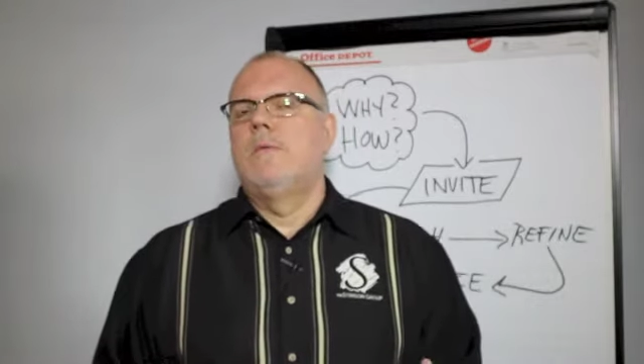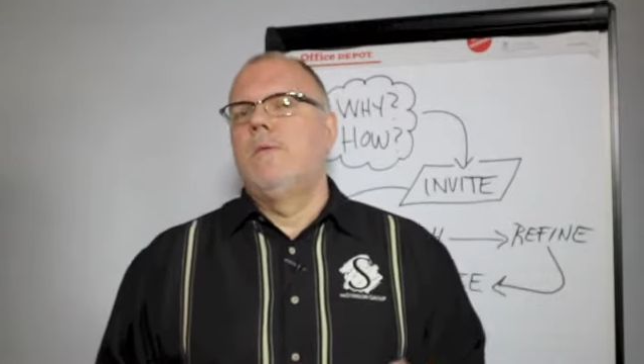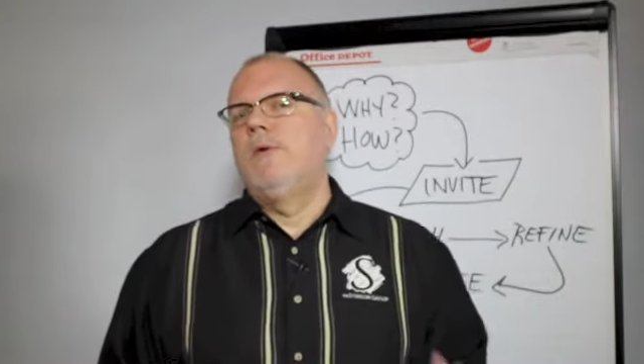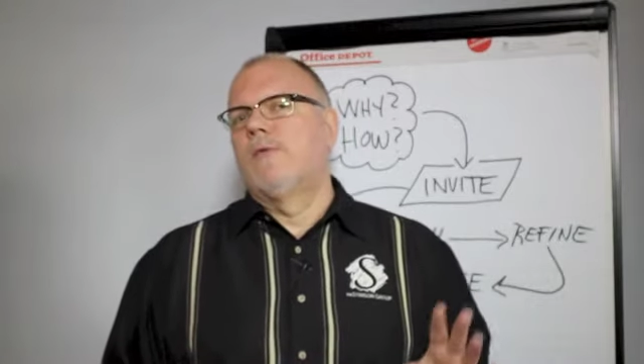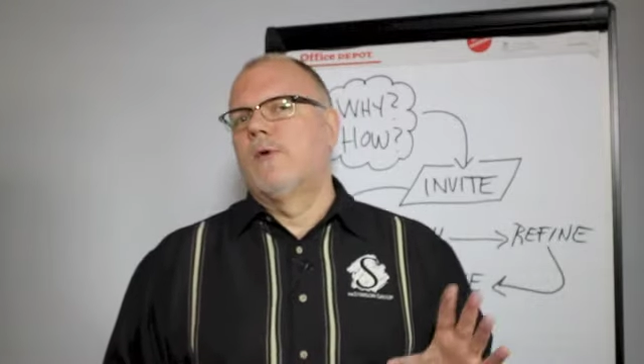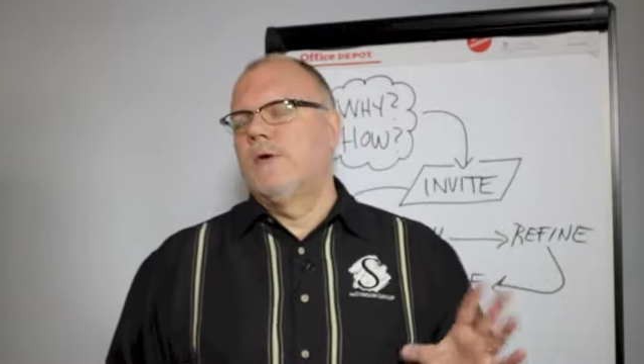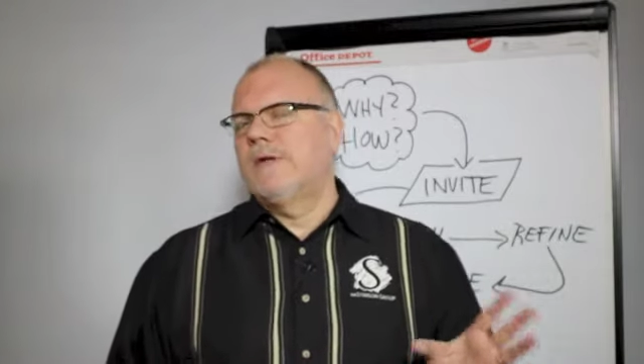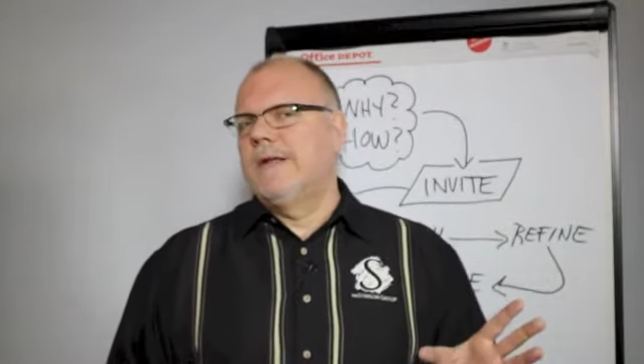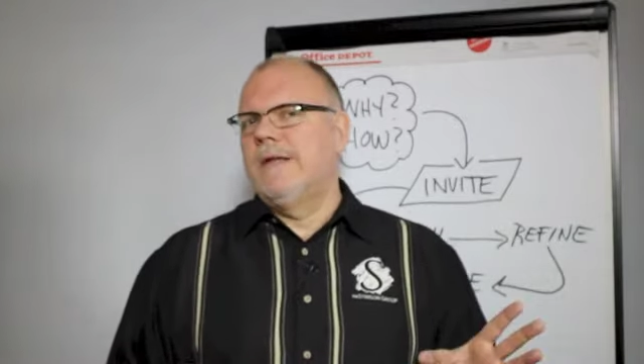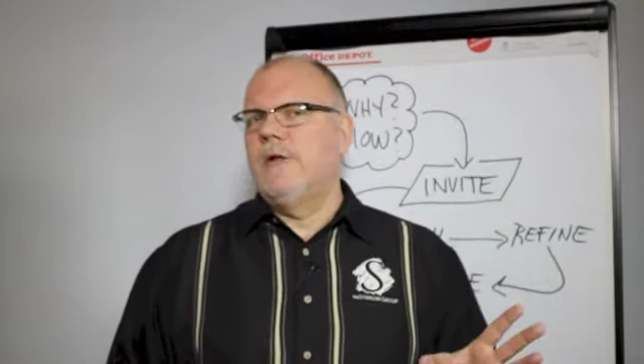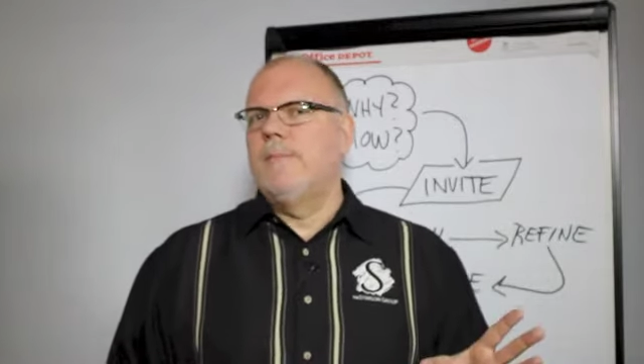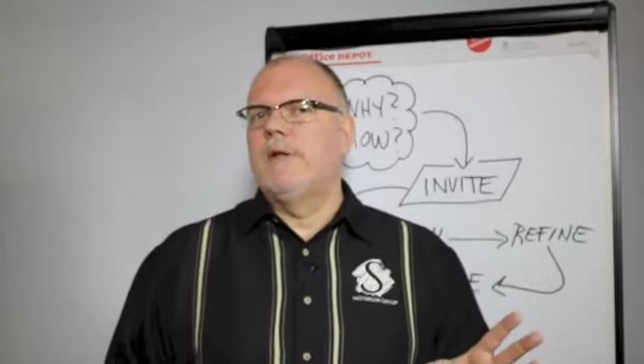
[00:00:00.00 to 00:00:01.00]
We've learned a
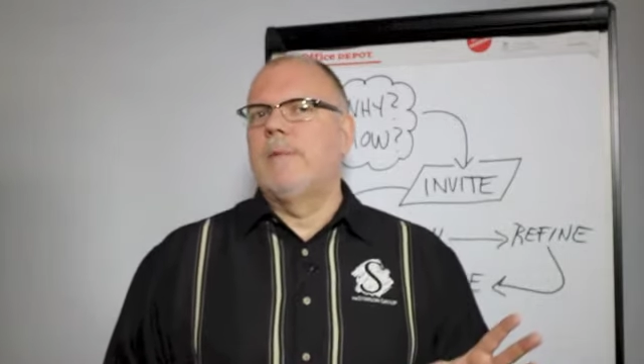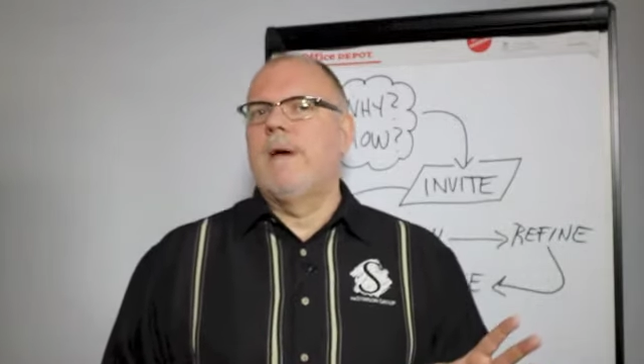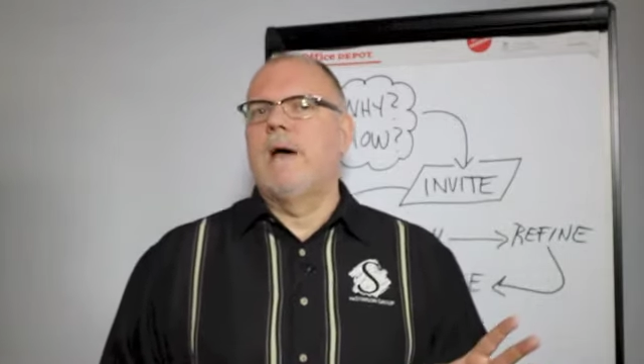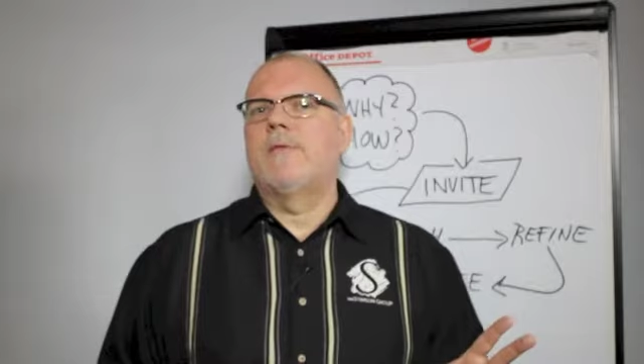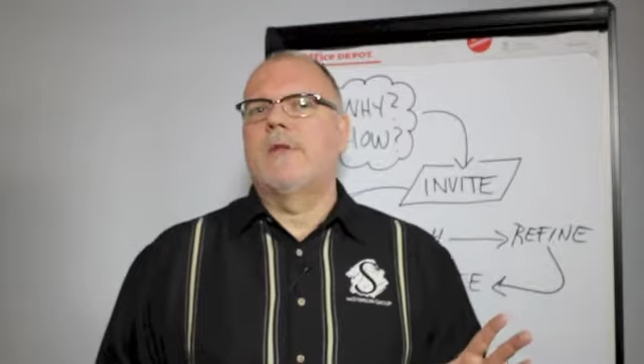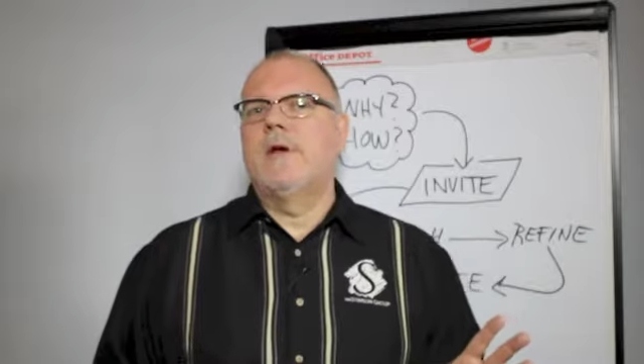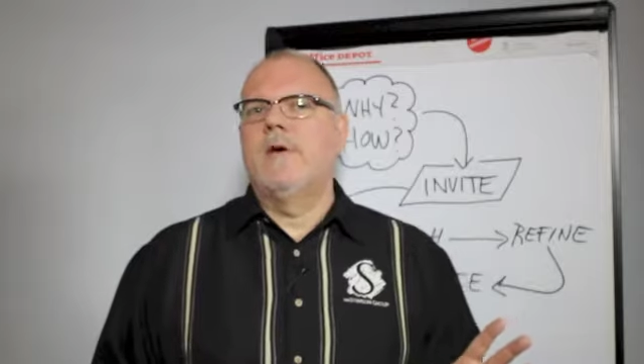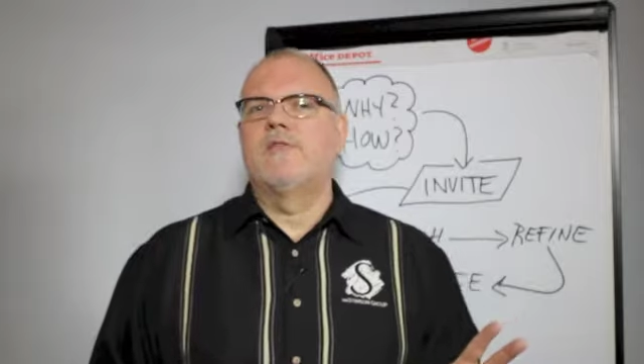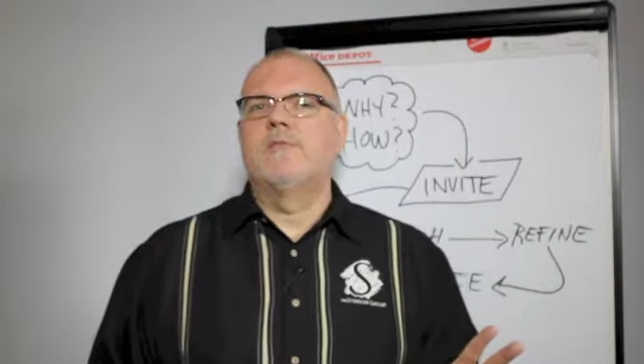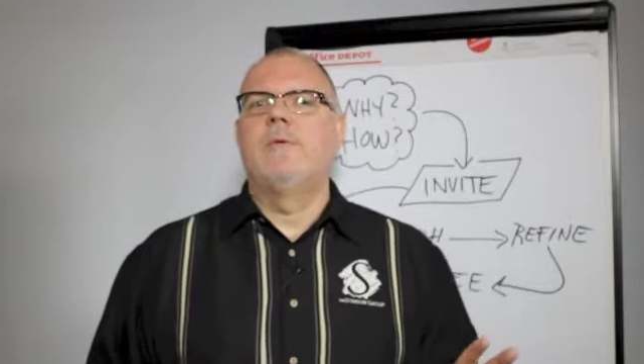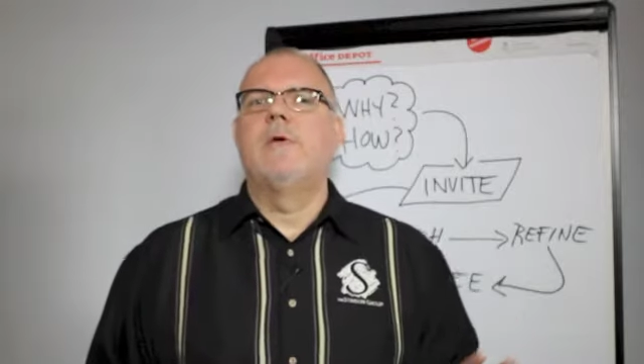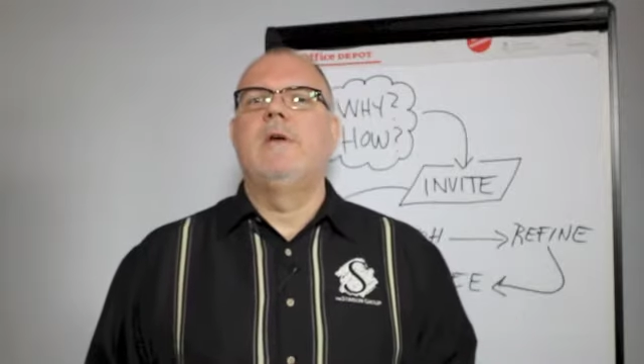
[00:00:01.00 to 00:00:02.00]
little bit about the
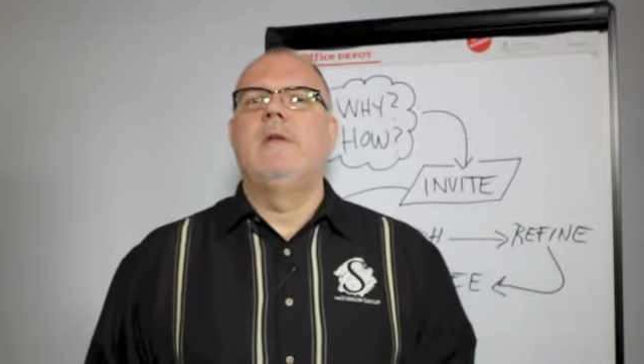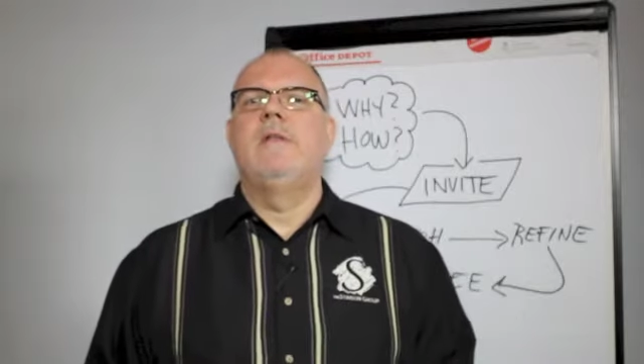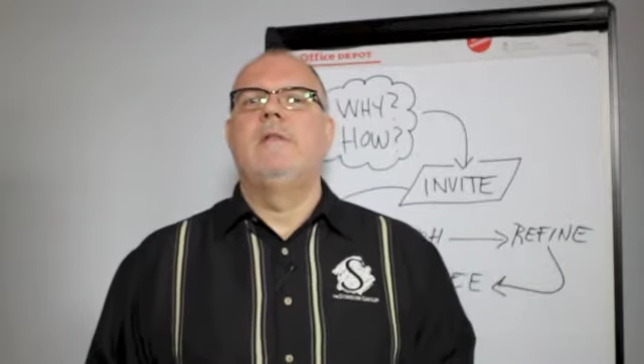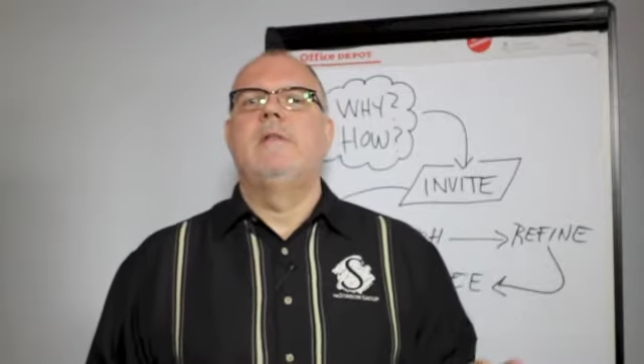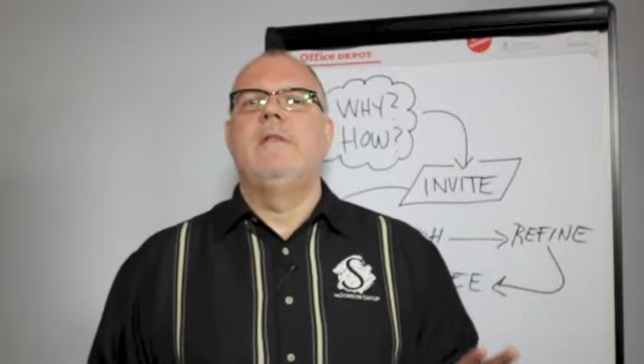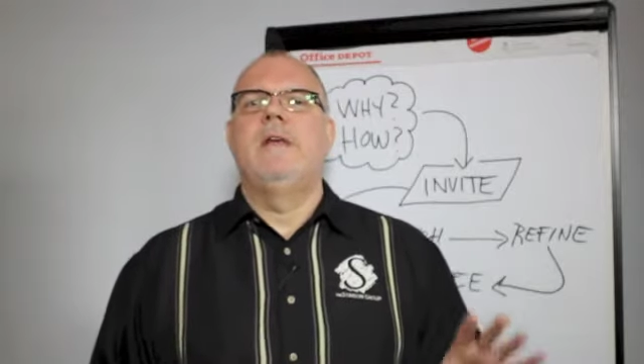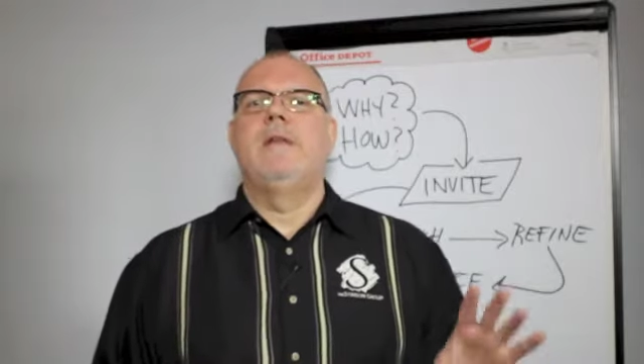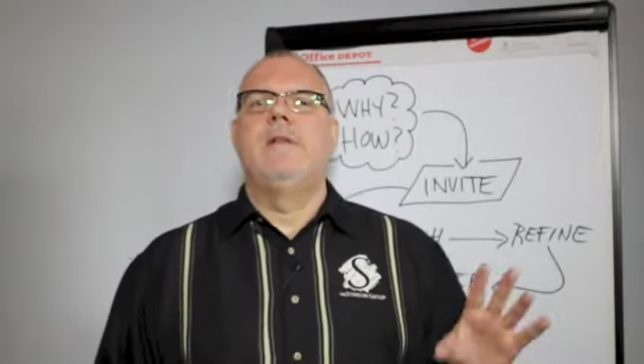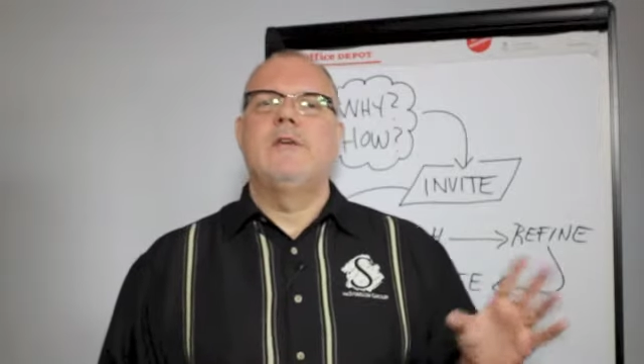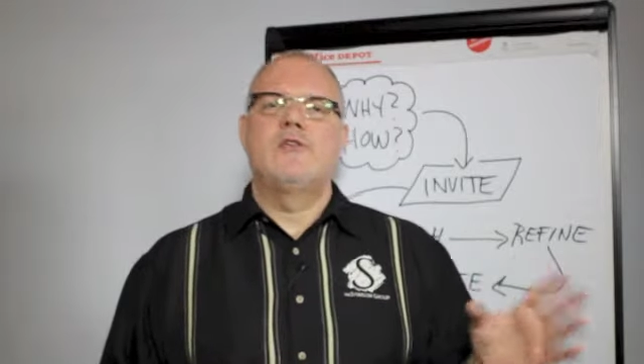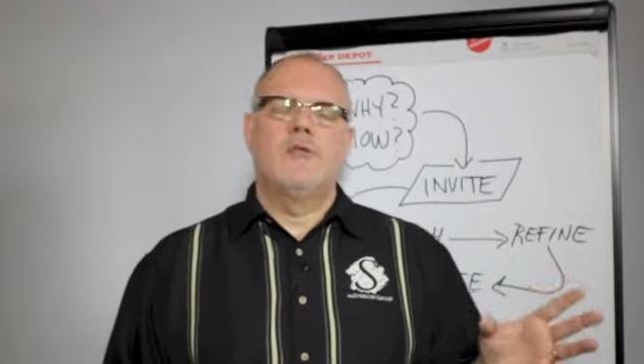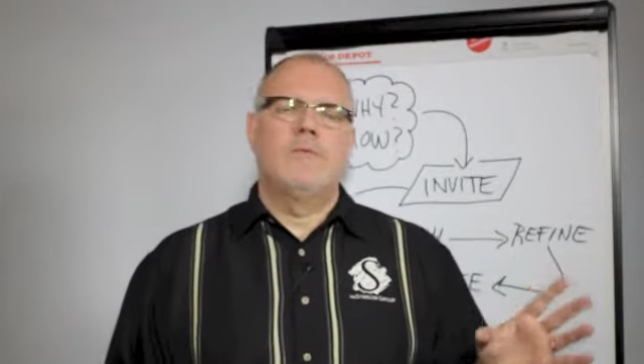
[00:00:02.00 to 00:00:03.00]
customer in the
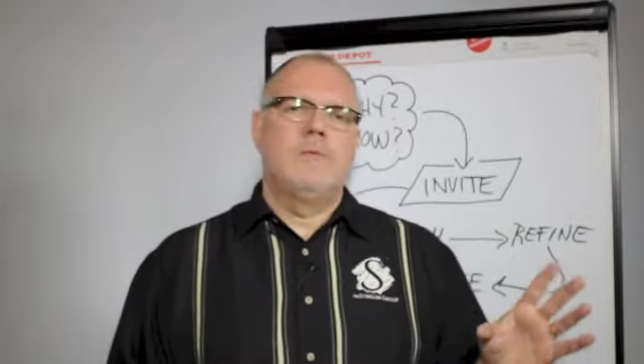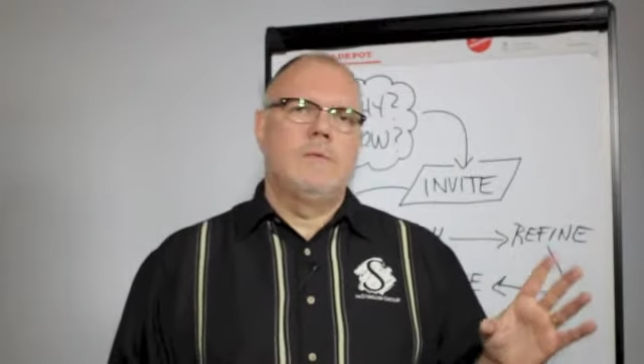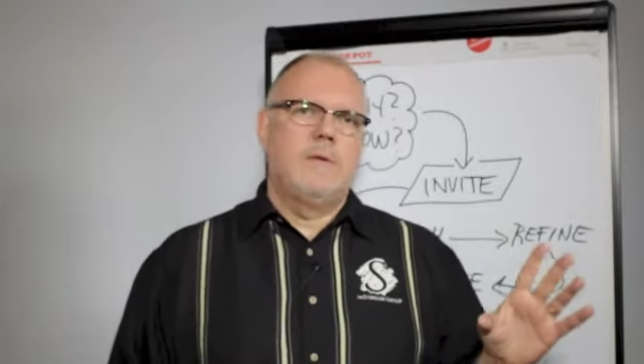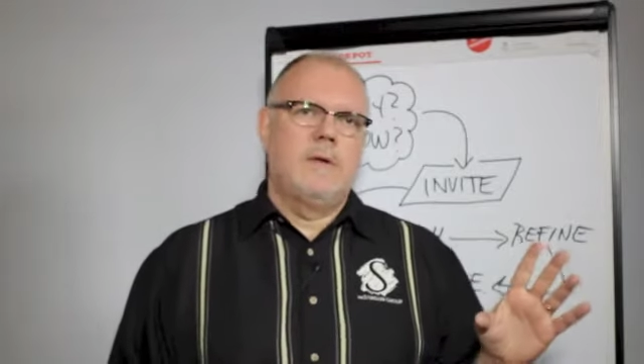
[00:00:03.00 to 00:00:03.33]
initial